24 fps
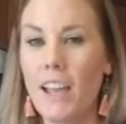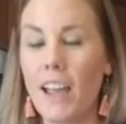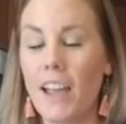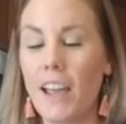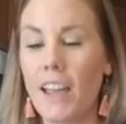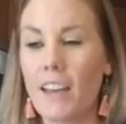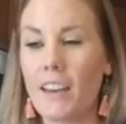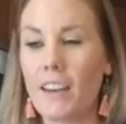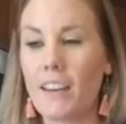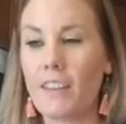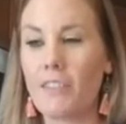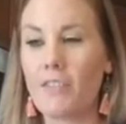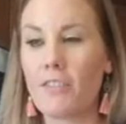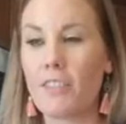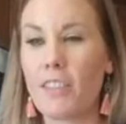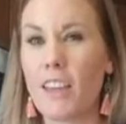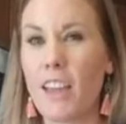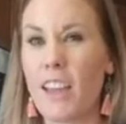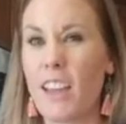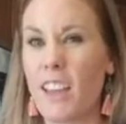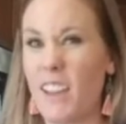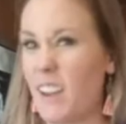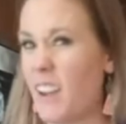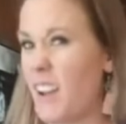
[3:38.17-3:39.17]
And if
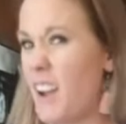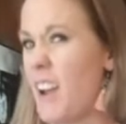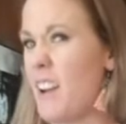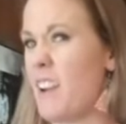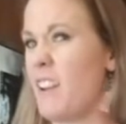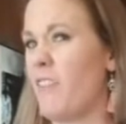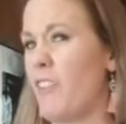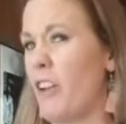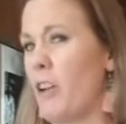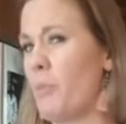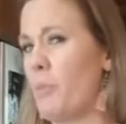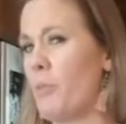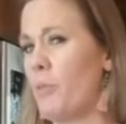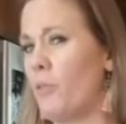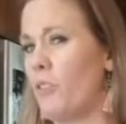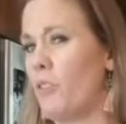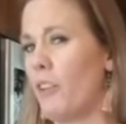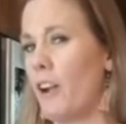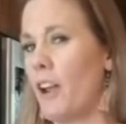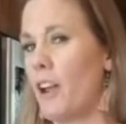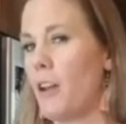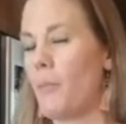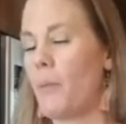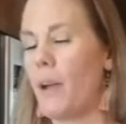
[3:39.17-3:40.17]
they kind of like pull
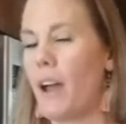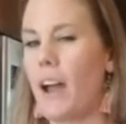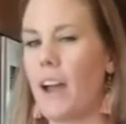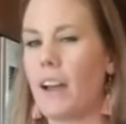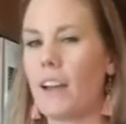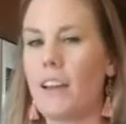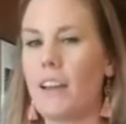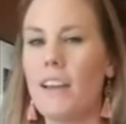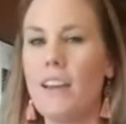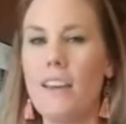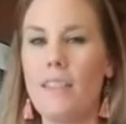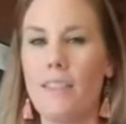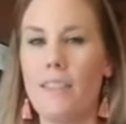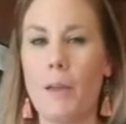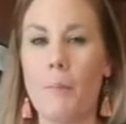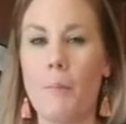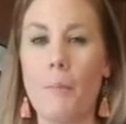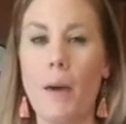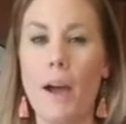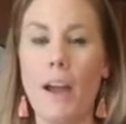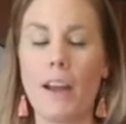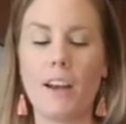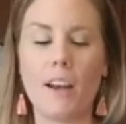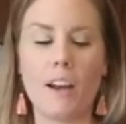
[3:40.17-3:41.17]
their head back, they
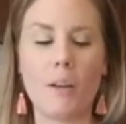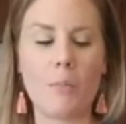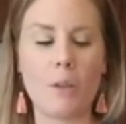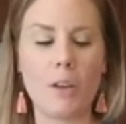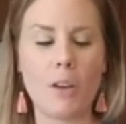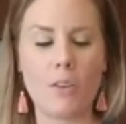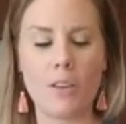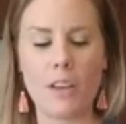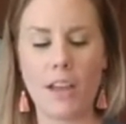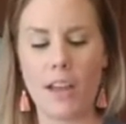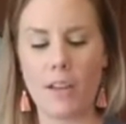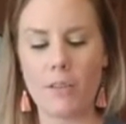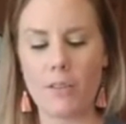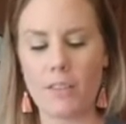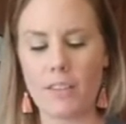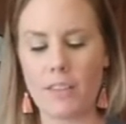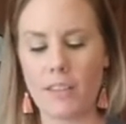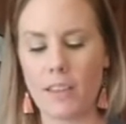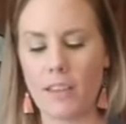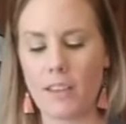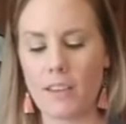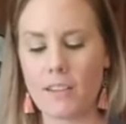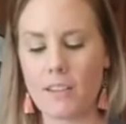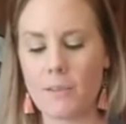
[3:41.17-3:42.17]
might not be okay with
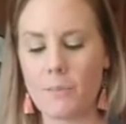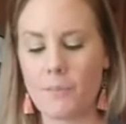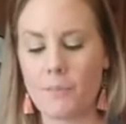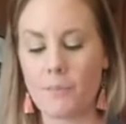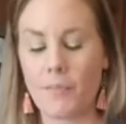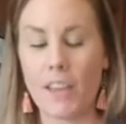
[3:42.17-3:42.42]
it.